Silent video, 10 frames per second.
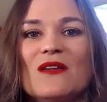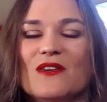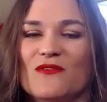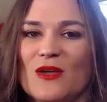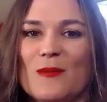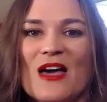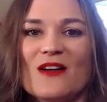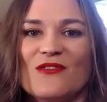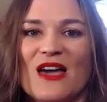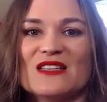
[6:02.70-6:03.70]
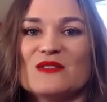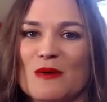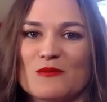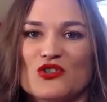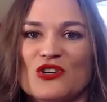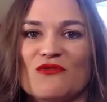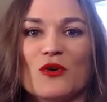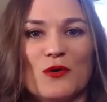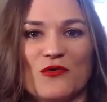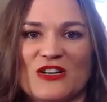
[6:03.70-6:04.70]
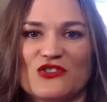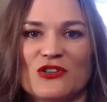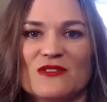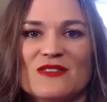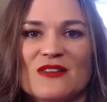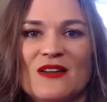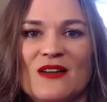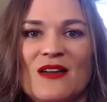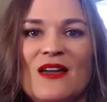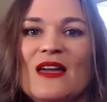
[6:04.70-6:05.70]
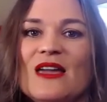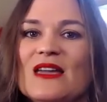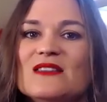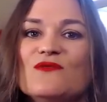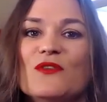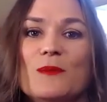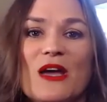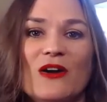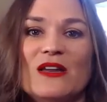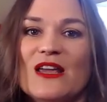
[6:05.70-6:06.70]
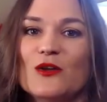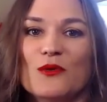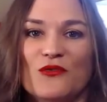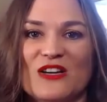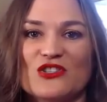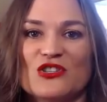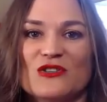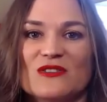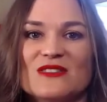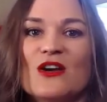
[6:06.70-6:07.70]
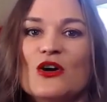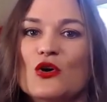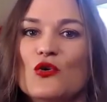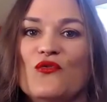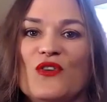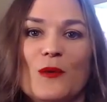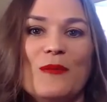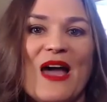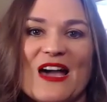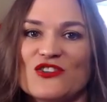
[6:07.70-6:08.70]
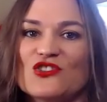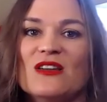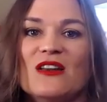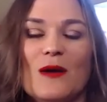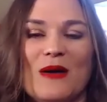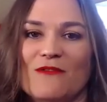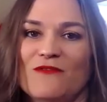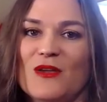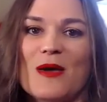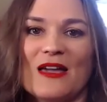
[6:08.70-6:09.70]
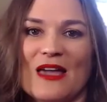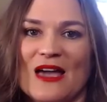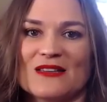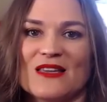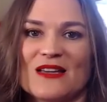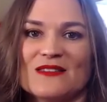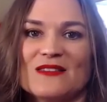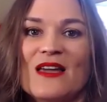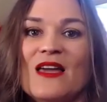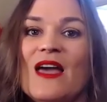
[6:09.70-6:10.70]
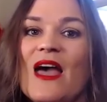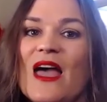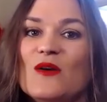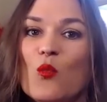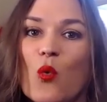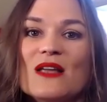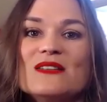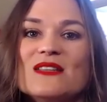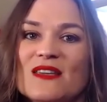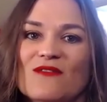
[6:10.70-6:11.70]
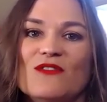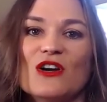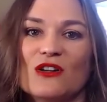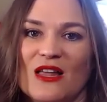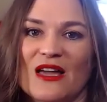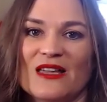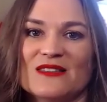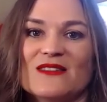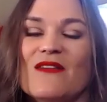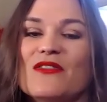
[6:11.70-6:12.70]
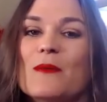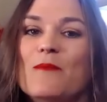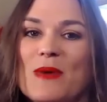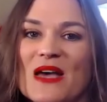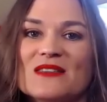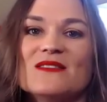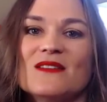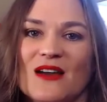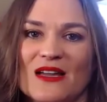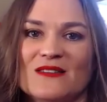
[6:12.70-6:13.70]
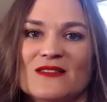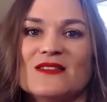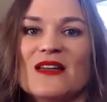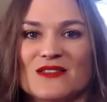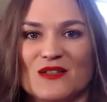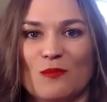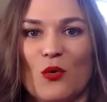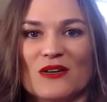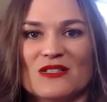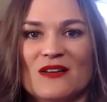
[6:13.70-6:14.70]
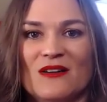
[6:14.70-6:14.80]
the VBAC Facts membership for professionals. It's for perinatal professionals who feel passionate about VBAC access and want to give their clients the best guidance and support.